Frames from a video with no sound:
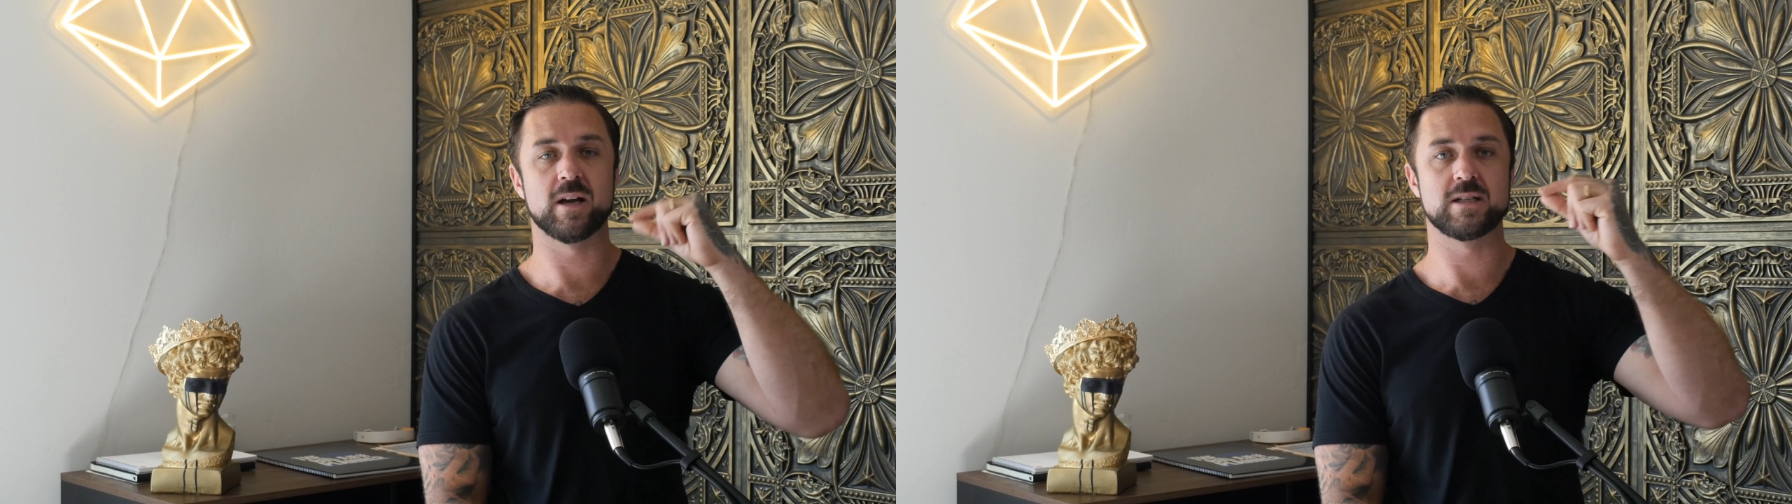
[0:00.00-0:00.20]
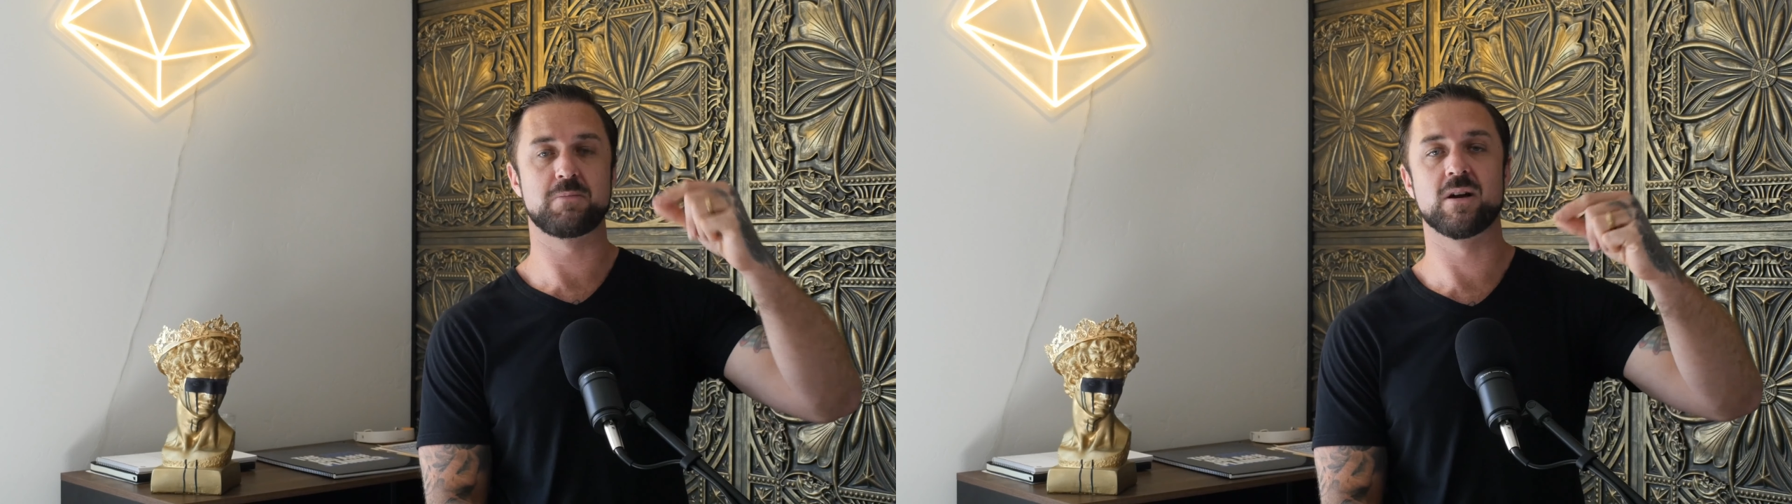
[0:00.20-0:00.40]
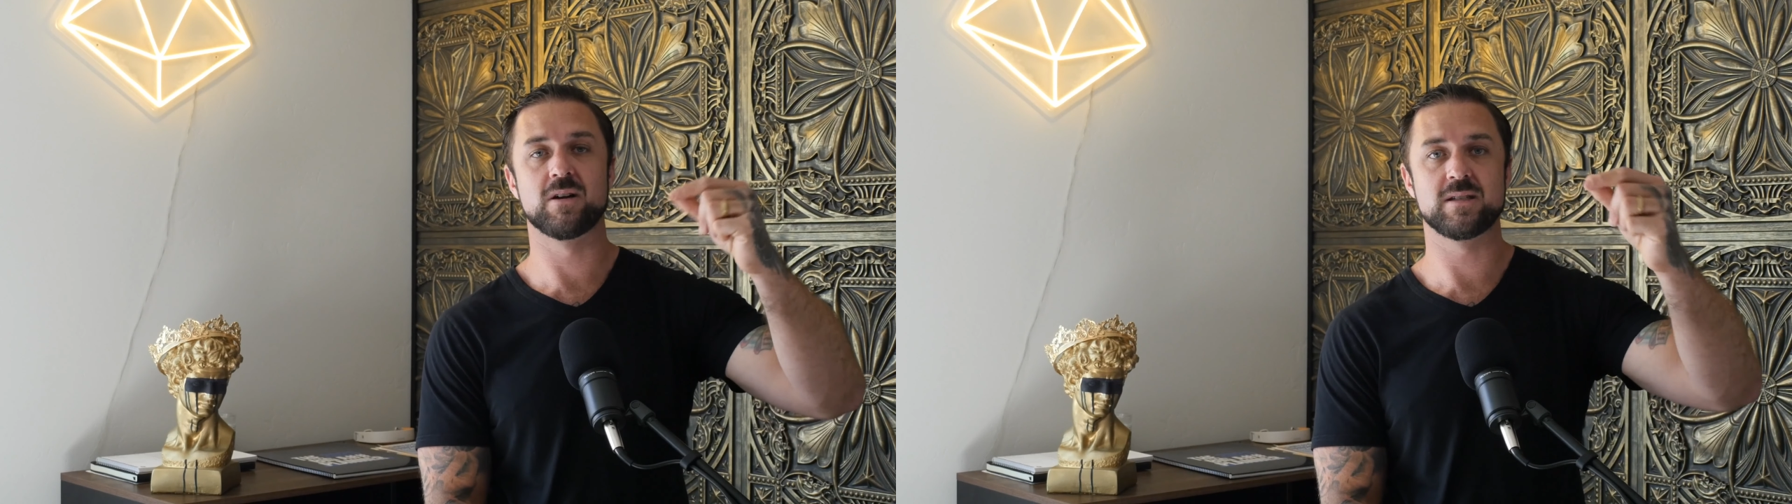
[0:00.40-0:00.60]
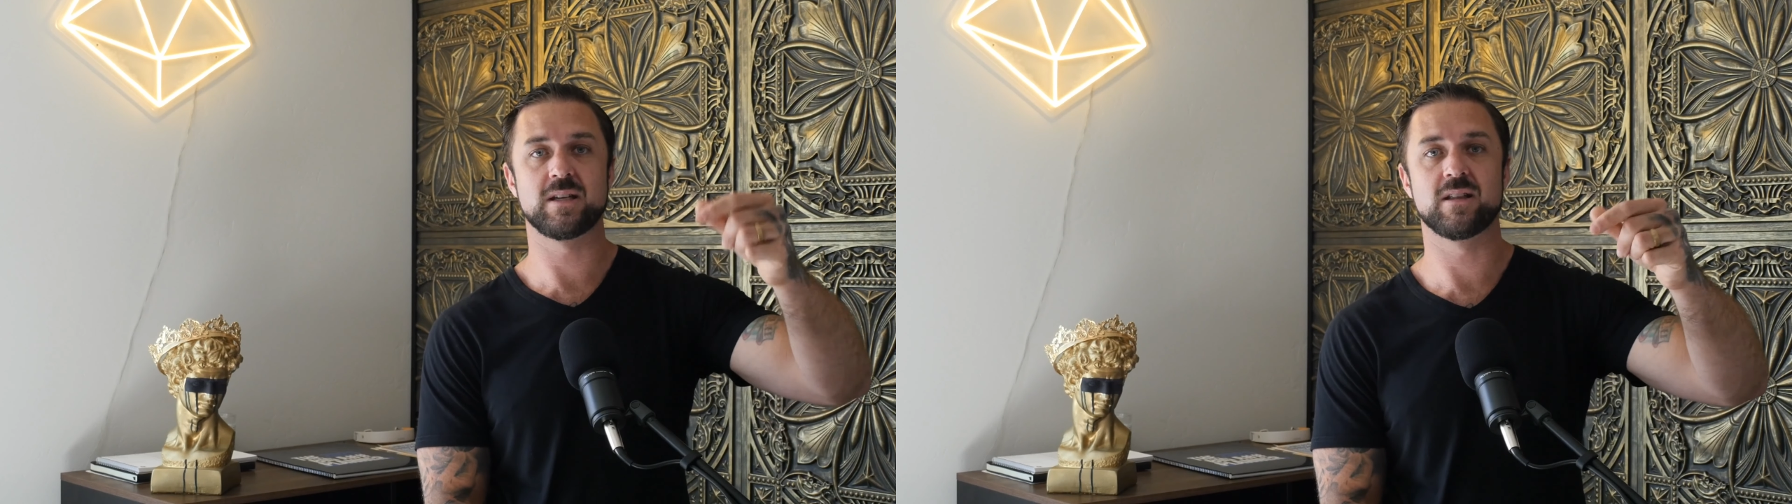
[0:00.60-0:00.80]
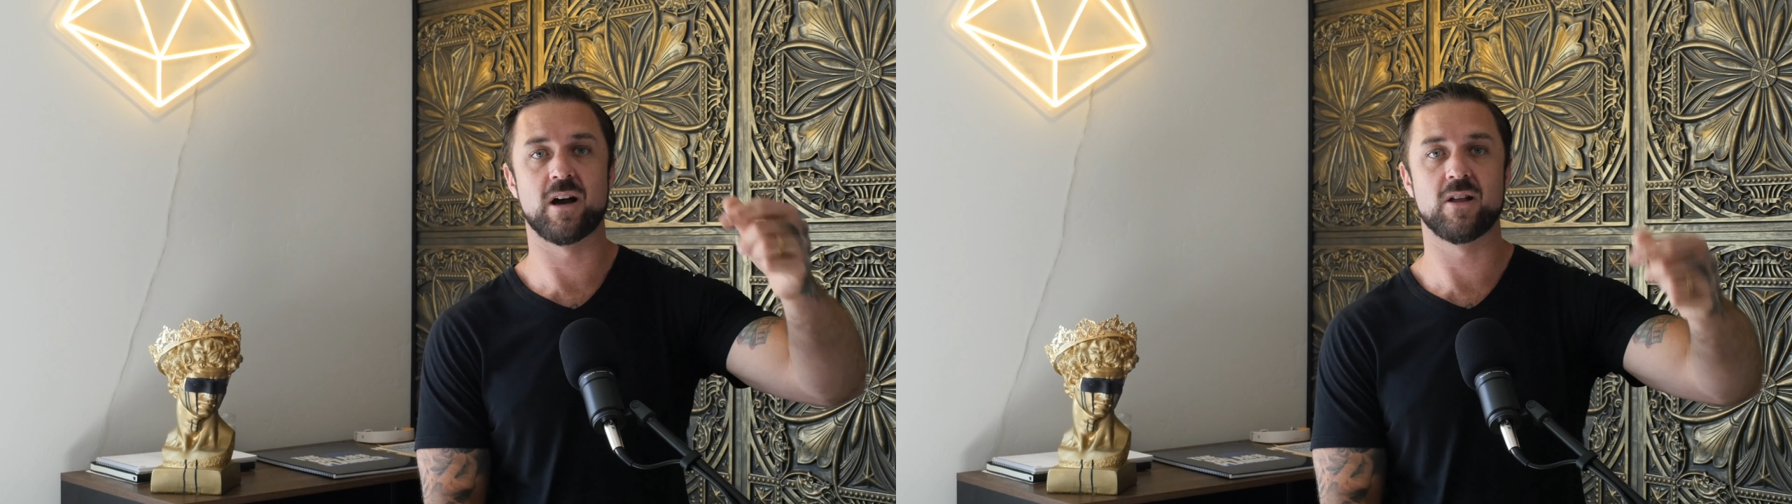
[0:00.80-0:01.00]

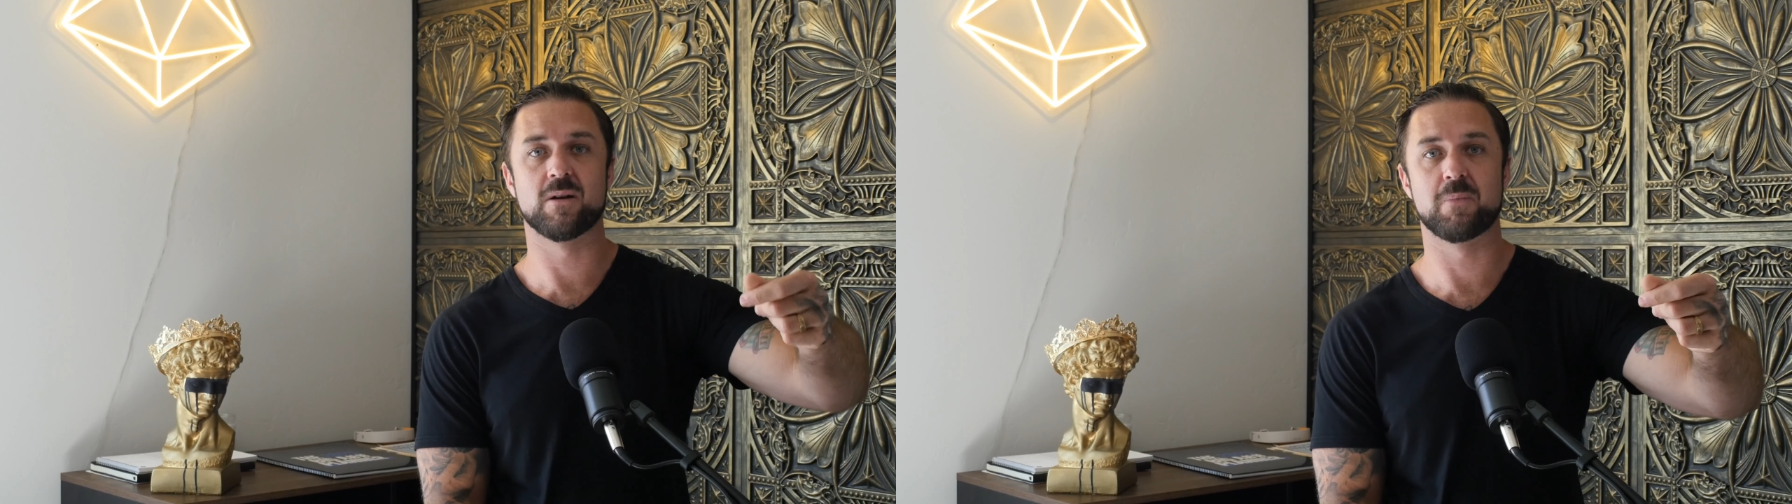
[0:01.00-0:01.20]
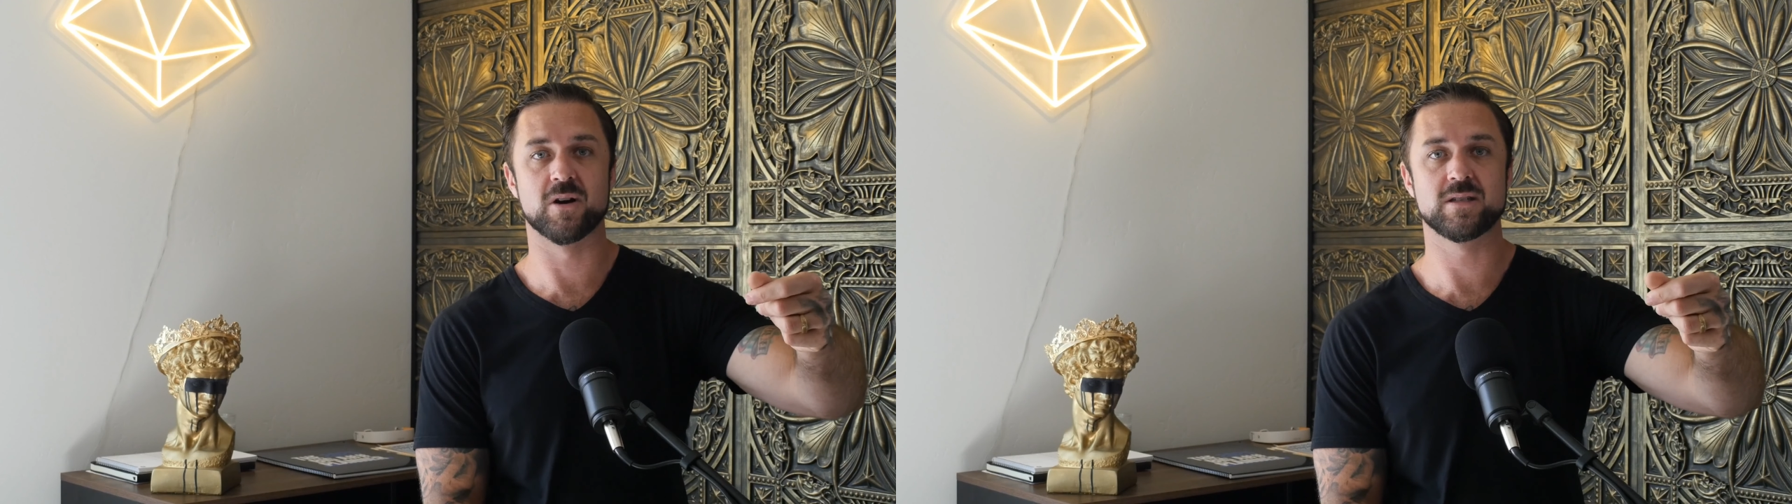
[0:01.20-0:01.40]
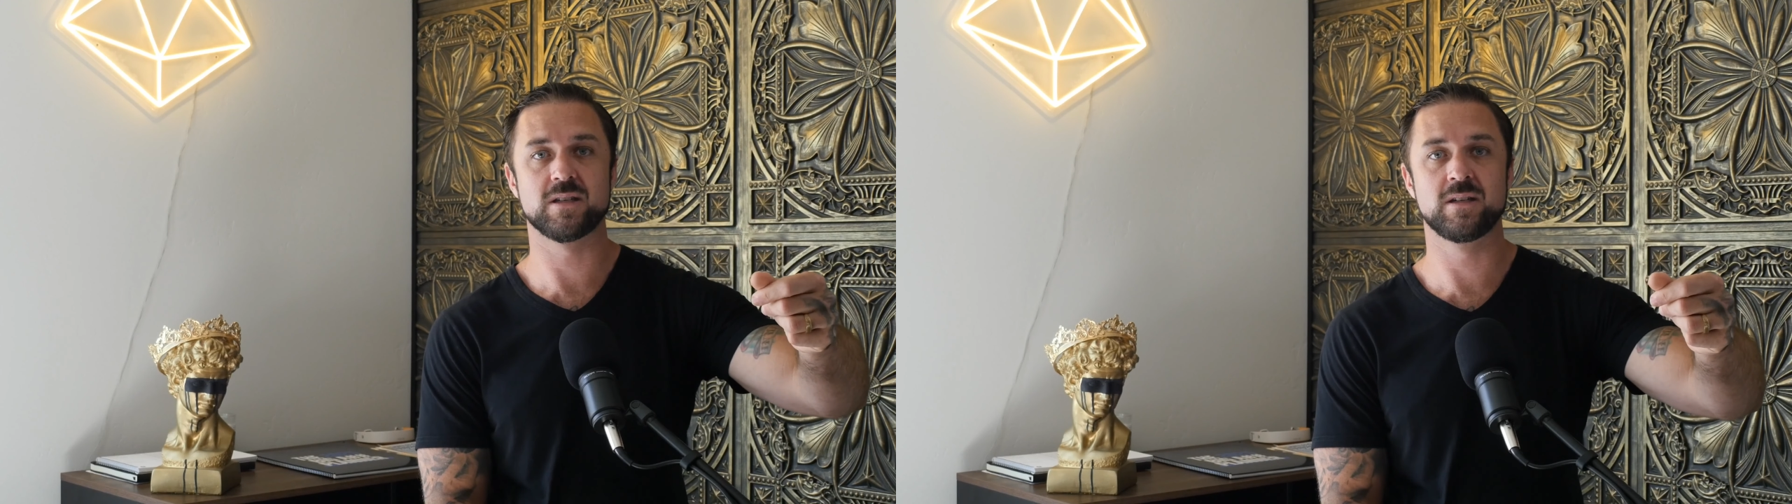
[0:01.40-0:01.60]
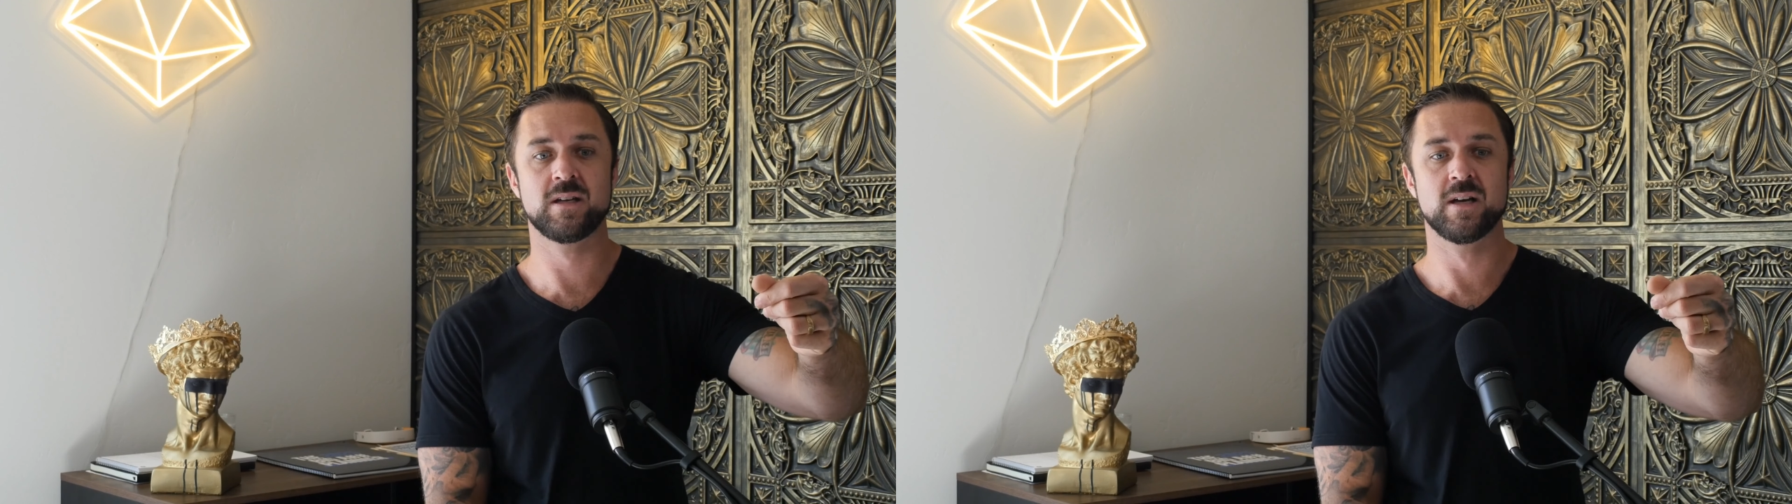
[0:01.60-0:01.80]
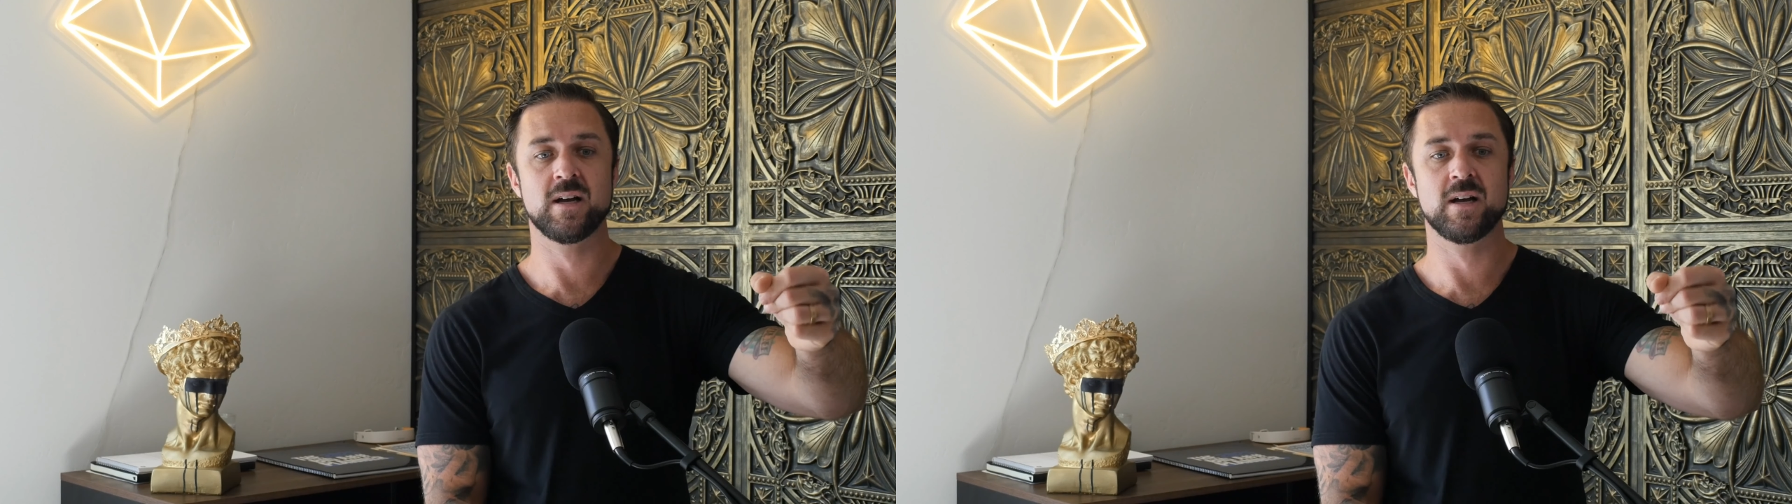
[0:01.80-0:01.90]
experiencing the other person,